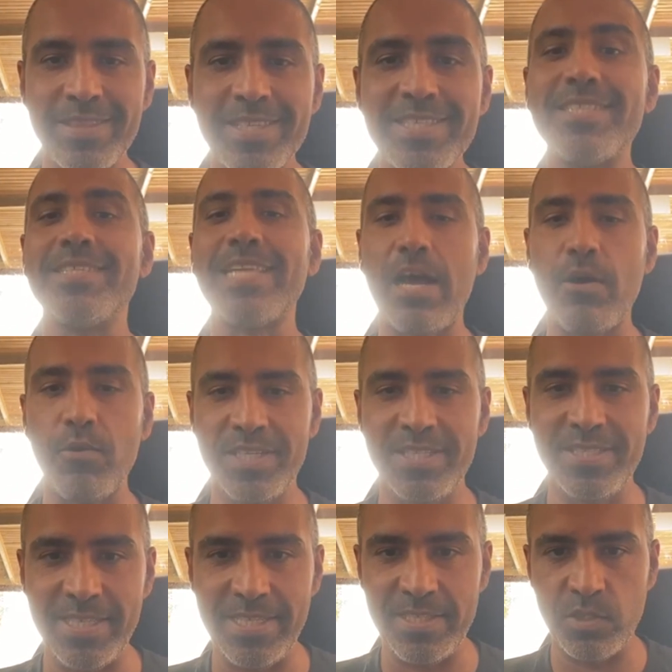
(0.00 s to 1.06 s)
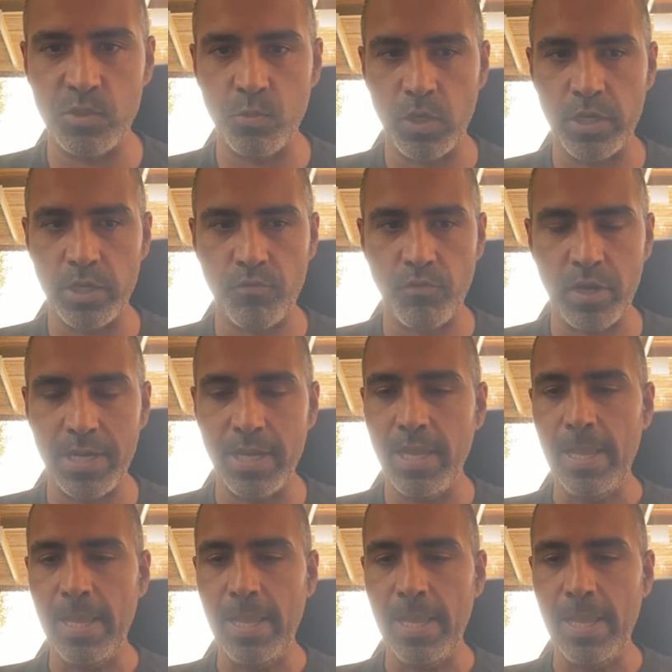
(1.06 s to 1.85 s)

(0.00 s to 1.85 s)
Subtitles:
This is how diseases work, right?